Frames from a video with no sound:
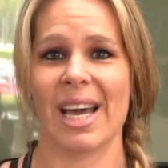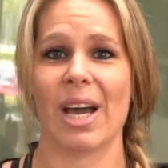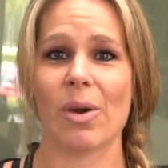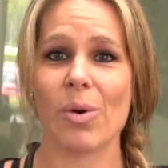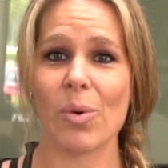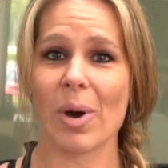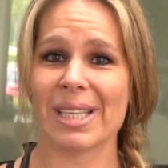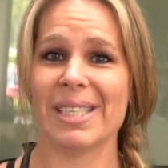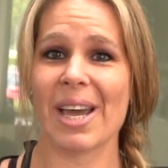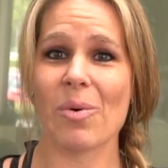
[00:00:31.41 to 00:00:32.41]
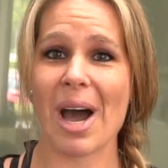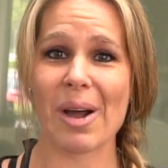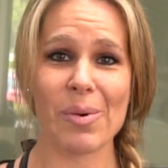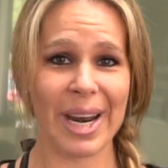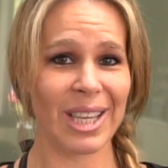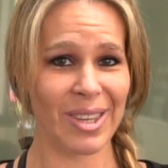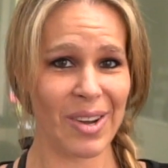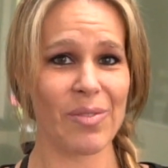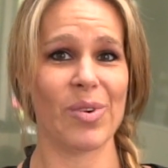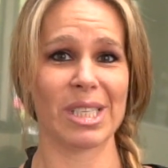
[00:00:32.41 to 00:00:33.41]
and who was the one what I
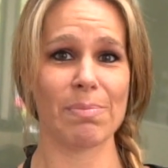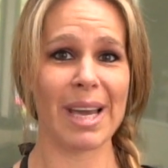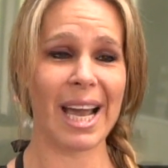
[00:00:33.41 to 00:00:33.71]
took was my